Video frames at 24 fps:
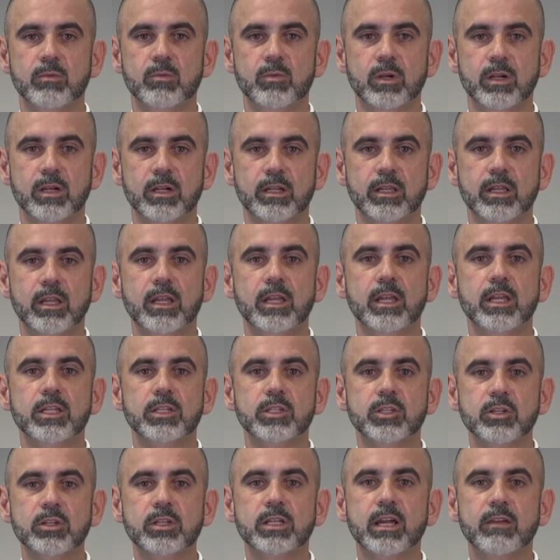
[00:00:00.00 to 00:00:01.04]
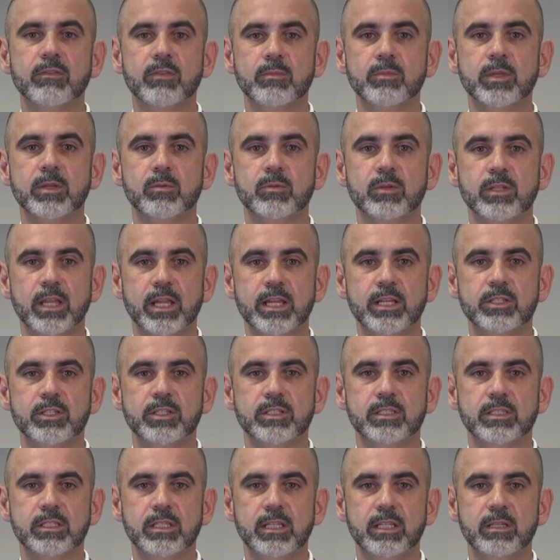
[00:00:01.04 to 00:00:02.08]
at work, your government
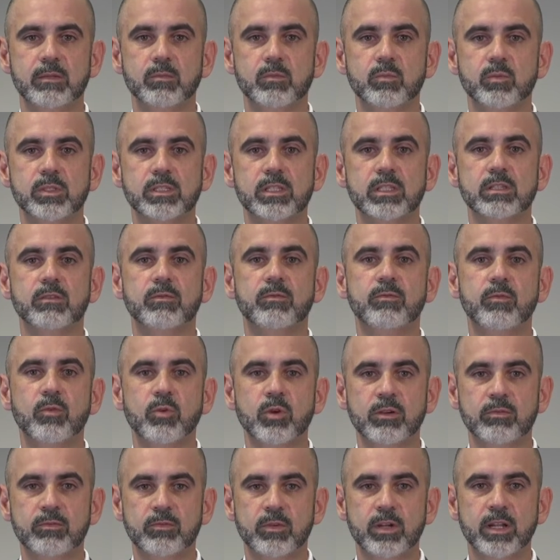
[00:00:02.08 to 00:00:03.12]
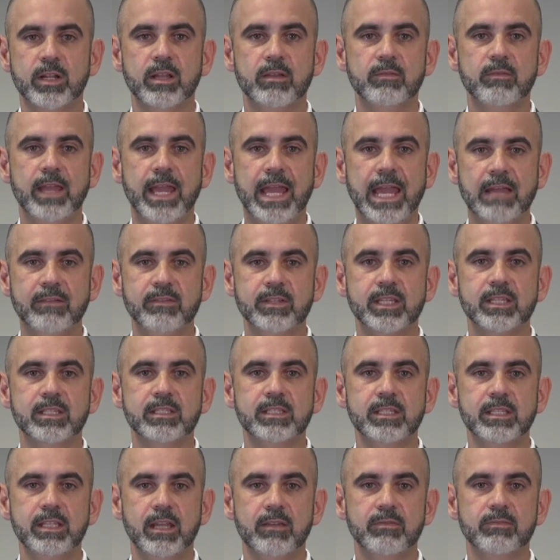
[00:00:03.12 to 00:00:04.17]
relations team was at the forefront of
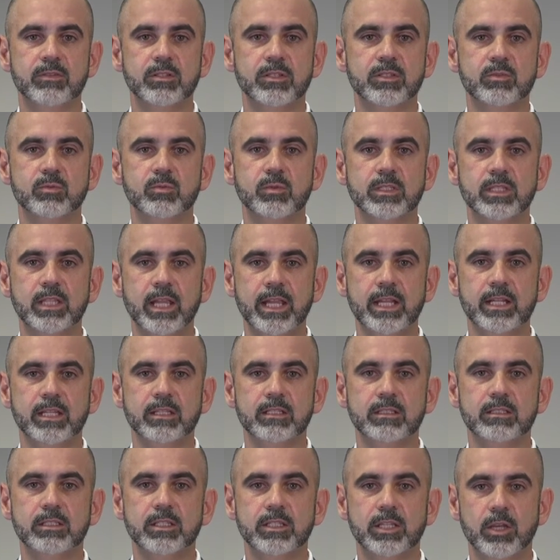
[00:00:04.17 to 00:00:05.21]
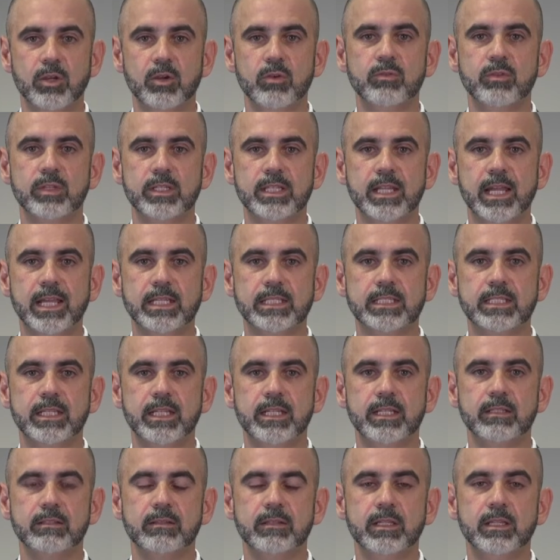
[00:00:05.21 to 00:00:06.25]
advocacy efforts related to
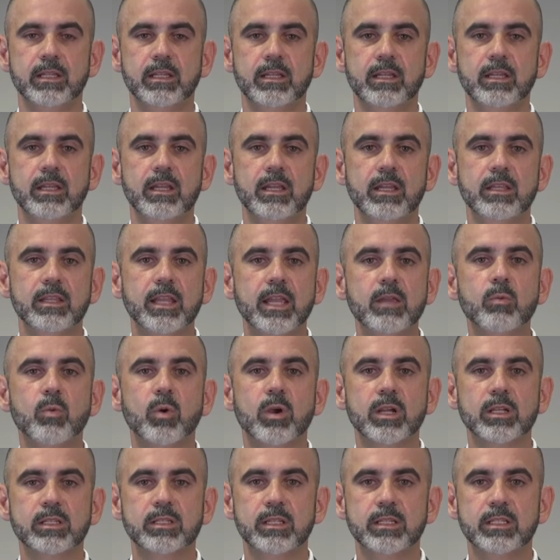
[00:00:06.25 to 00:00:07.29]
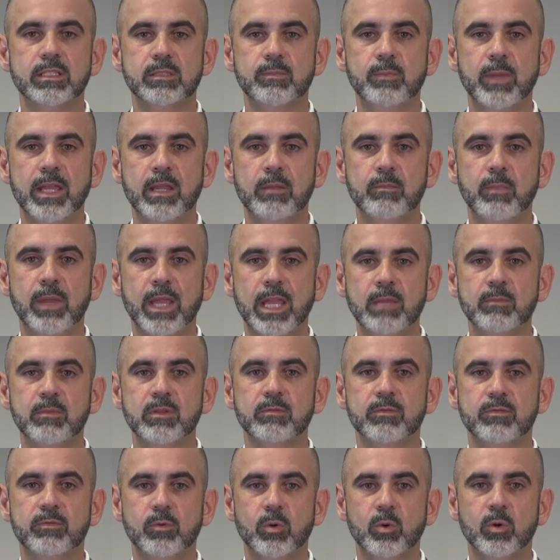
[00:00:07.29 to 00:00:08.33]
COVID-19. They worked to expand
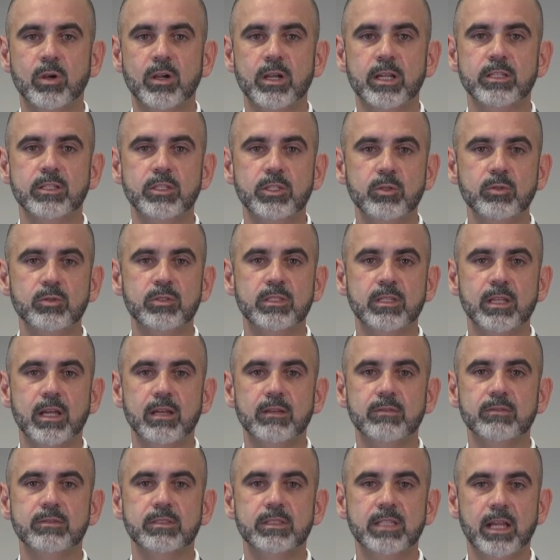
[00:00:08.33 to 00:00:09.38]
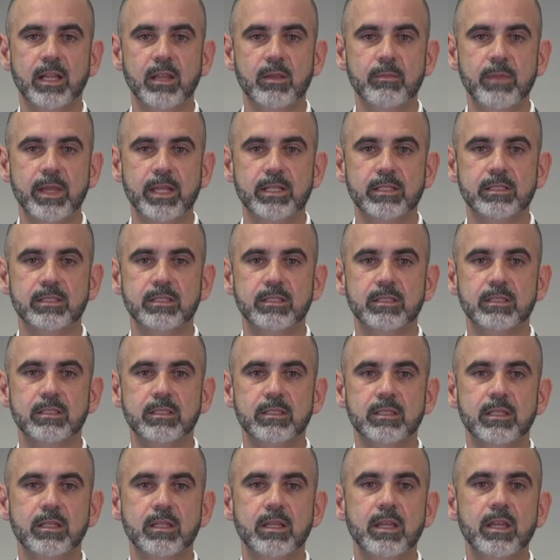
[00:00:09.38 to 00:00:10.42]
payment for and use of telemedicine.
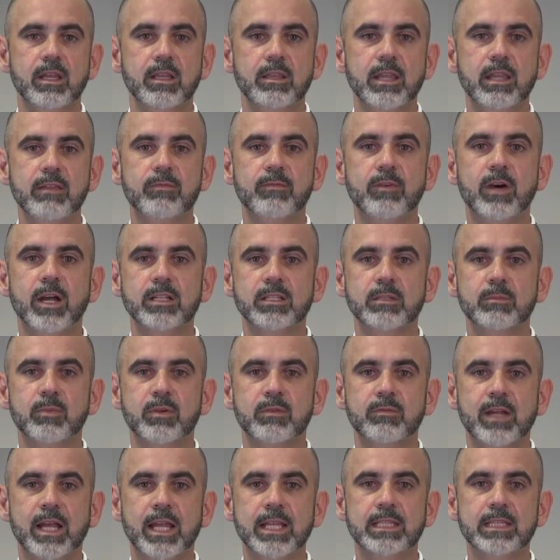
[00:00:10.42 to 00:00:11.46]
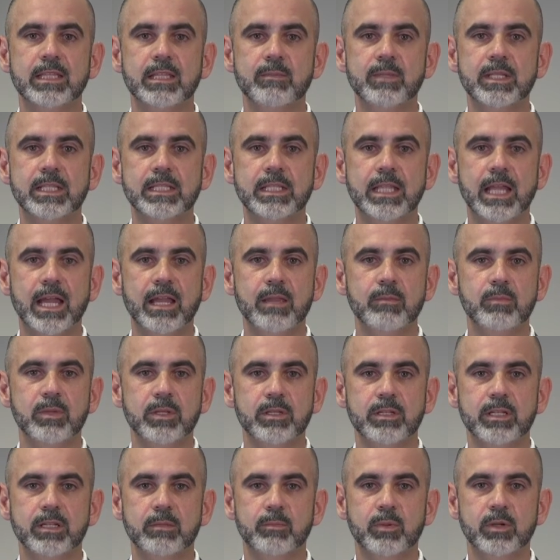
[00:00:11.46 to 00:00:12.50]
They fought to provide limited
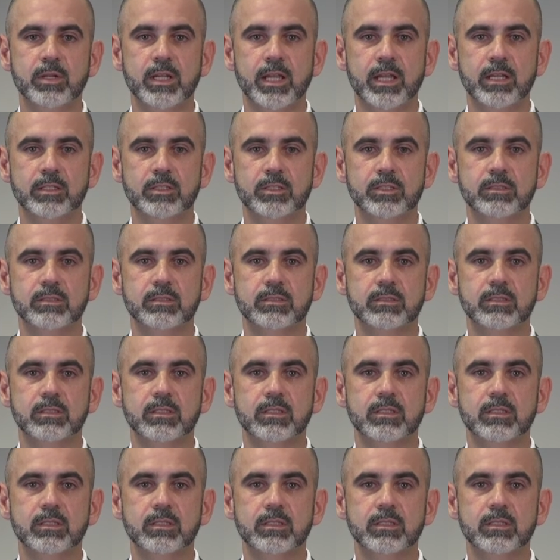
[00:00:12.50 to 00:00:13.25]
liability protection,